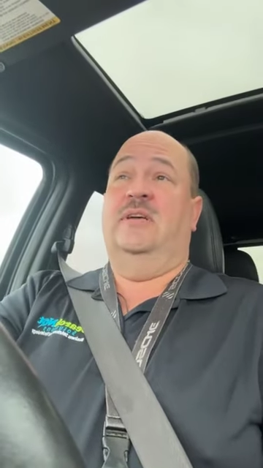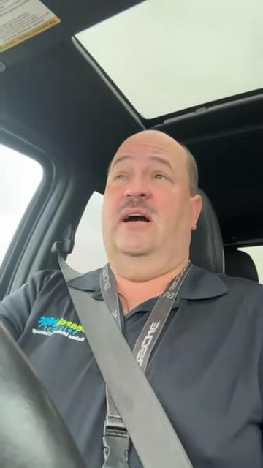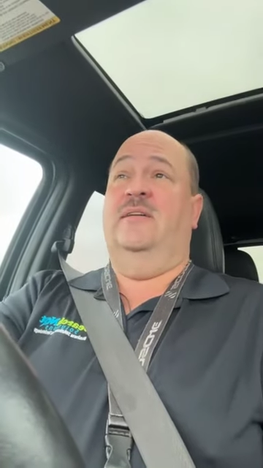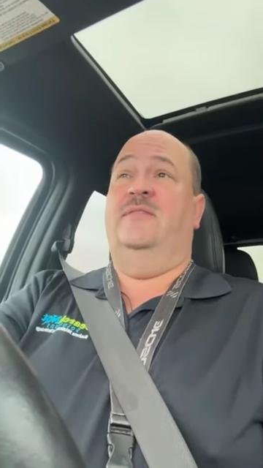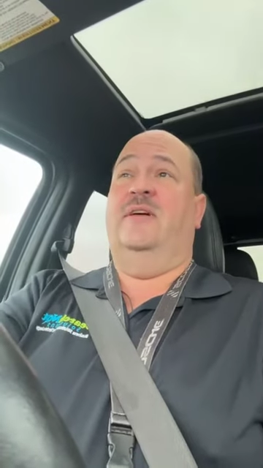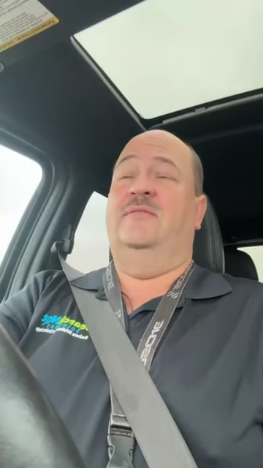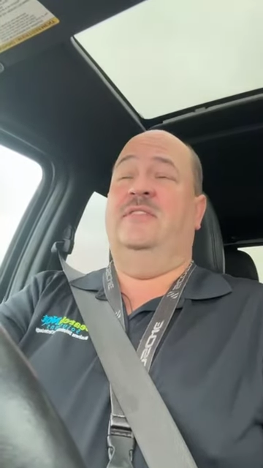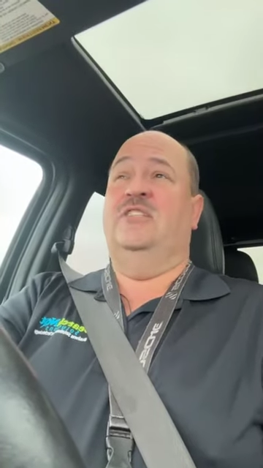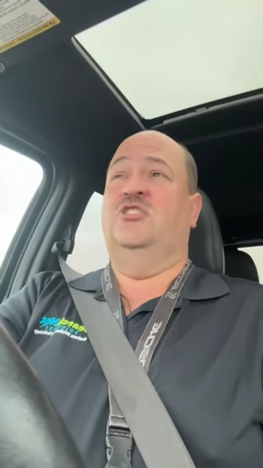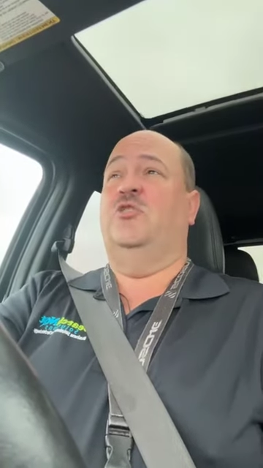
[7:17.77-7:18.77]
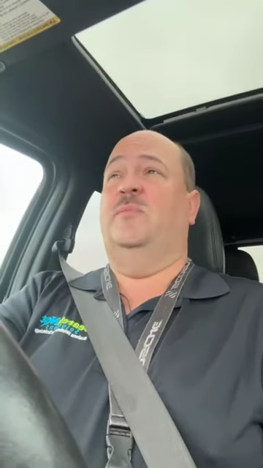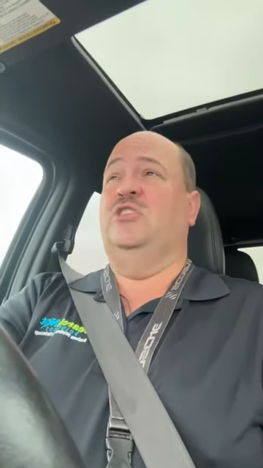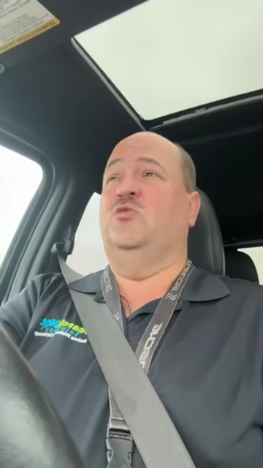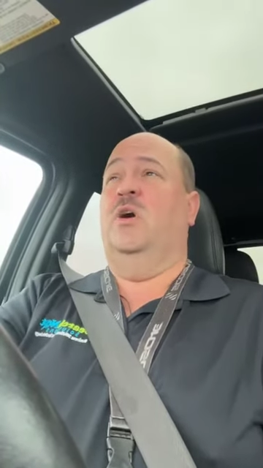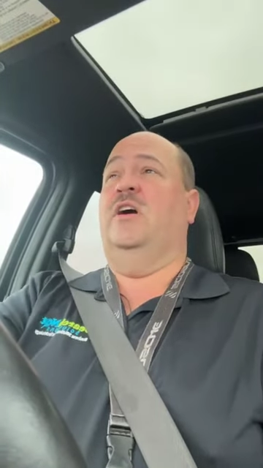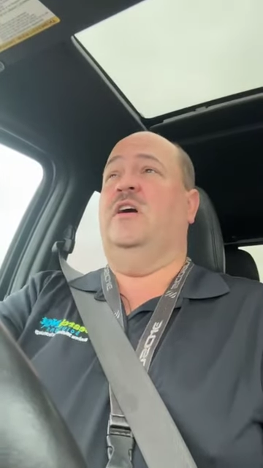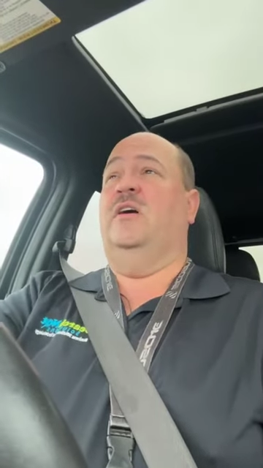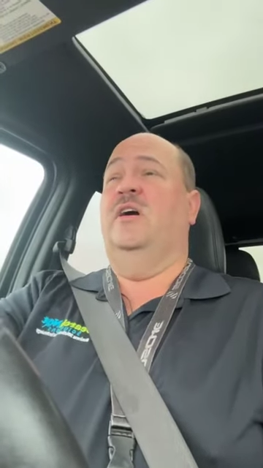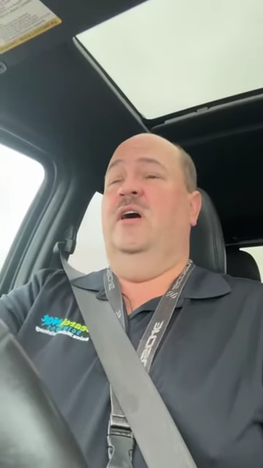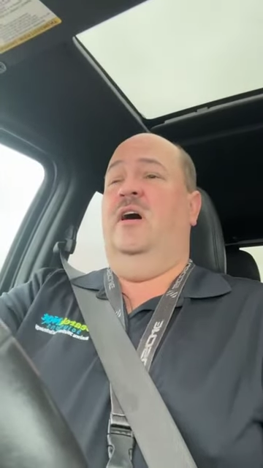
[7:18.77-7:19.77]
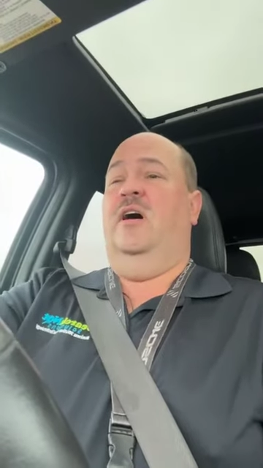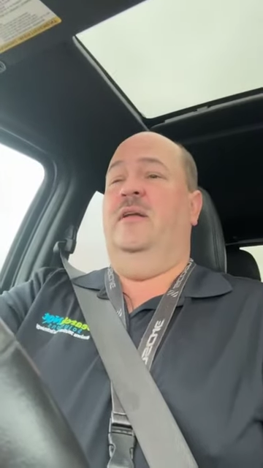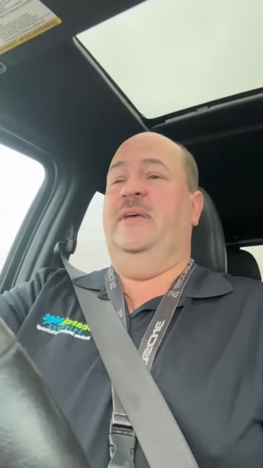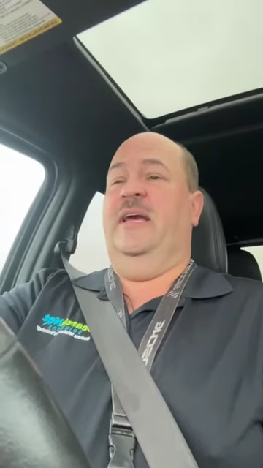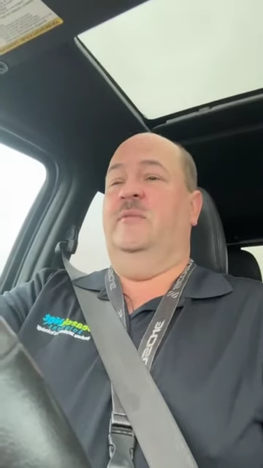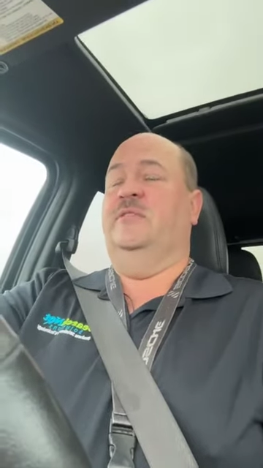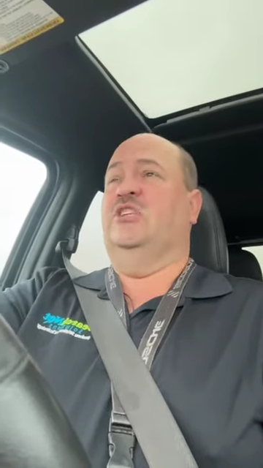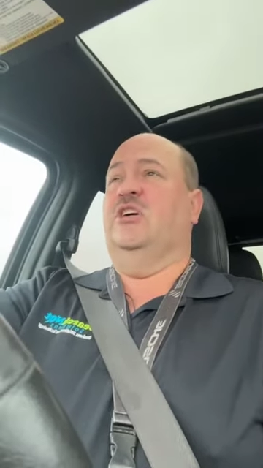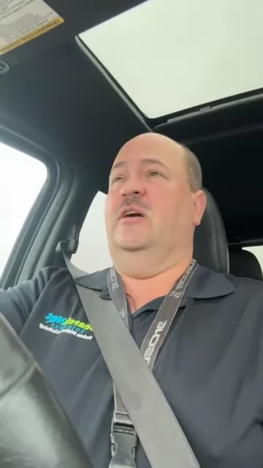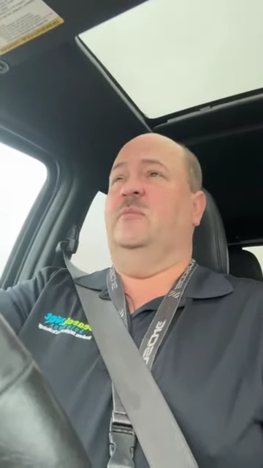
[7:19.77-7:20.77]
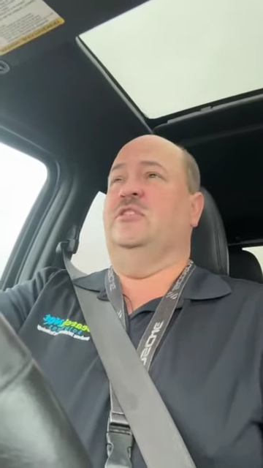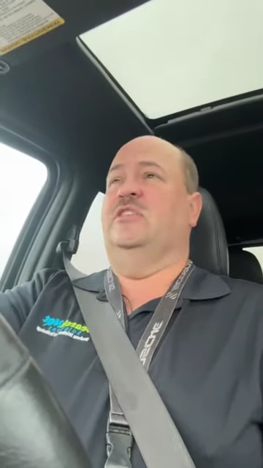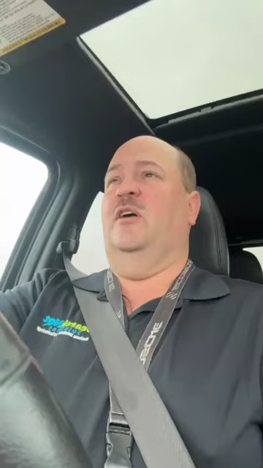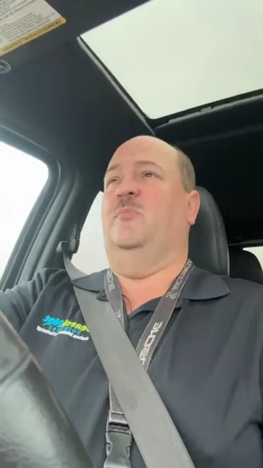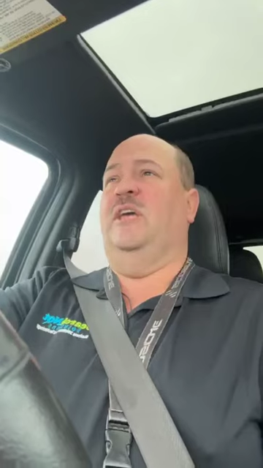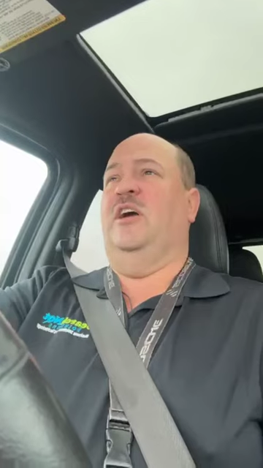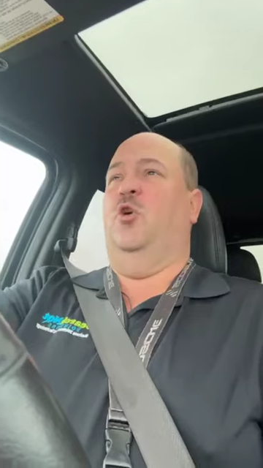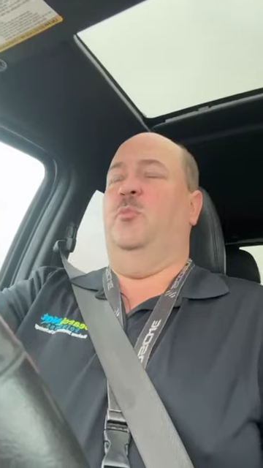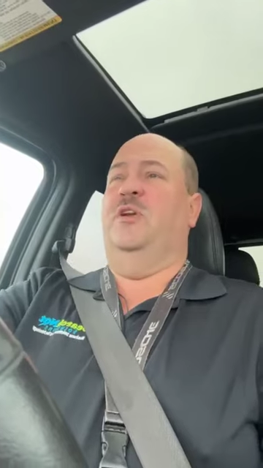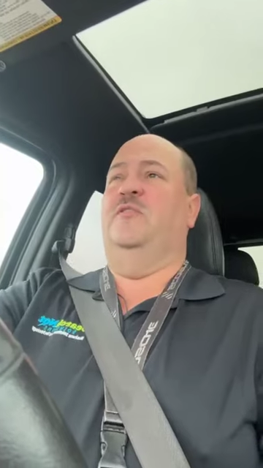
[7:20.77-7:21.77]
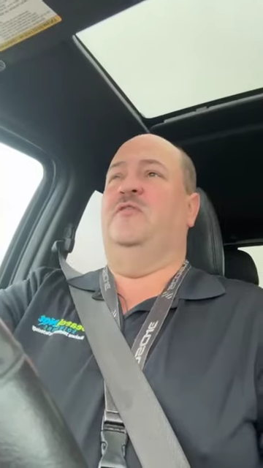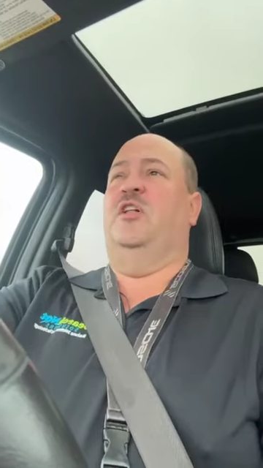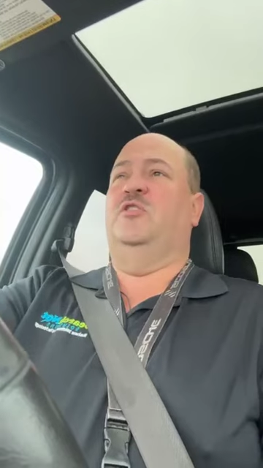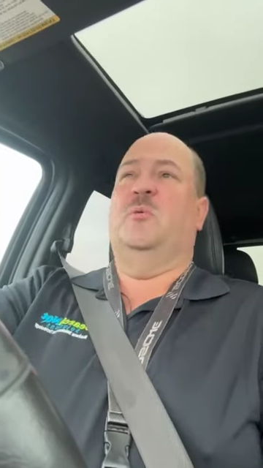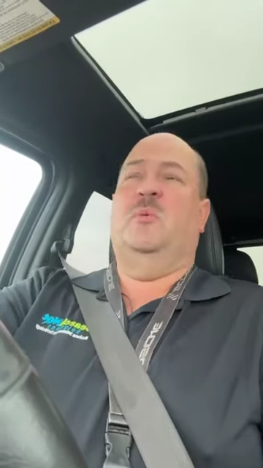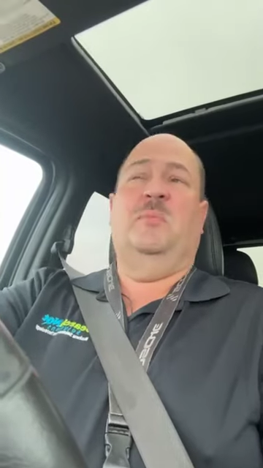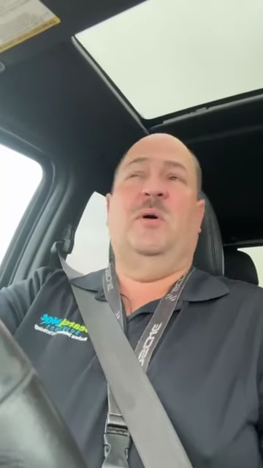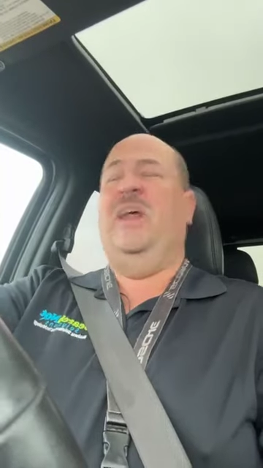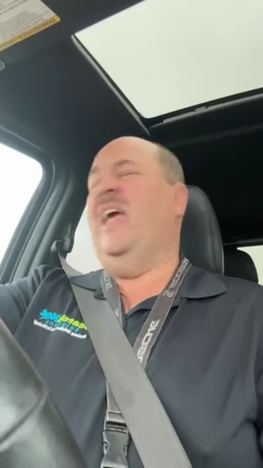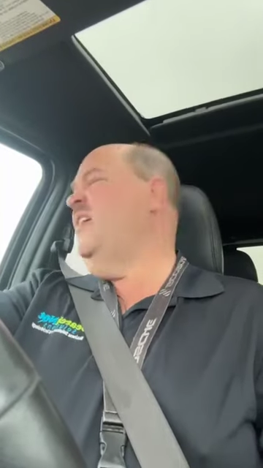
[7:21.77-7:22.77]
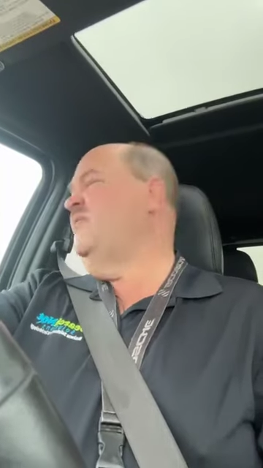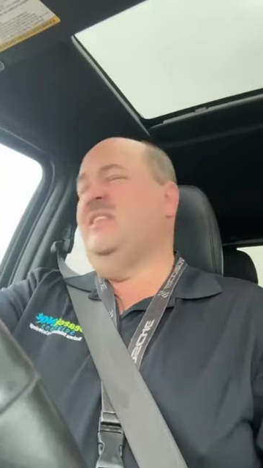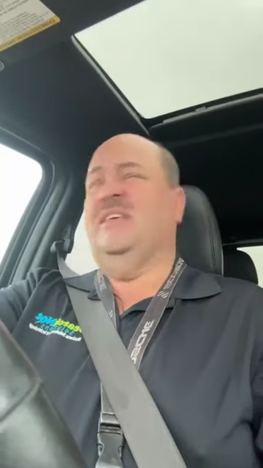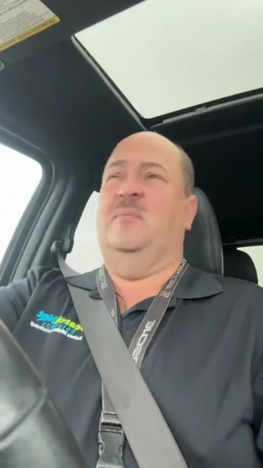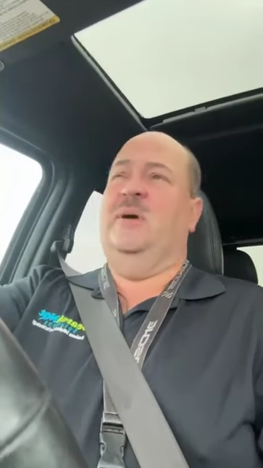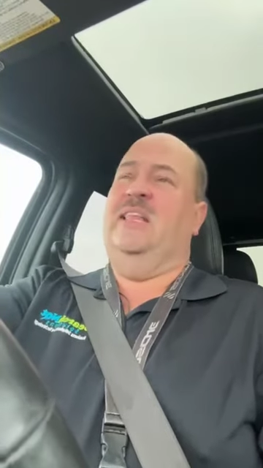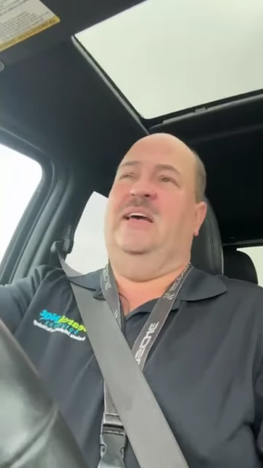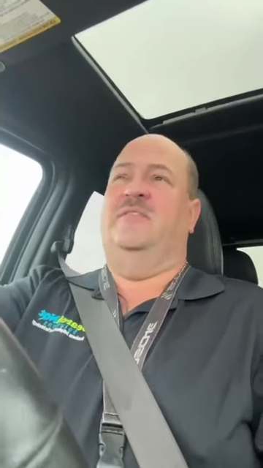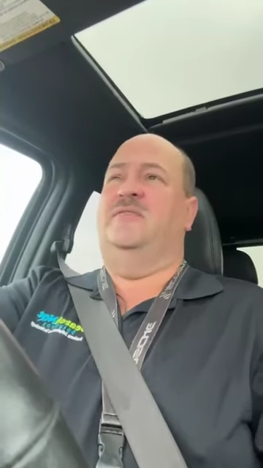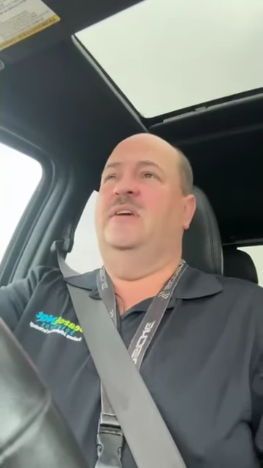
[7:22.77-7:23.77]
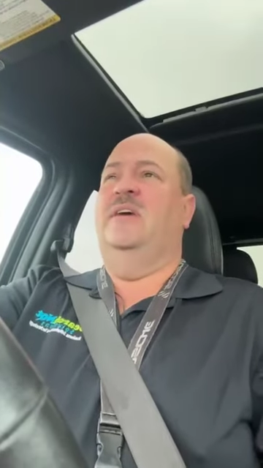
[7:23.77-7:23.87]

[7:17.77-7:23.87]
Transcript: I've done so much work on being able to talk about stuff, being open and vulnerable about everything in my life.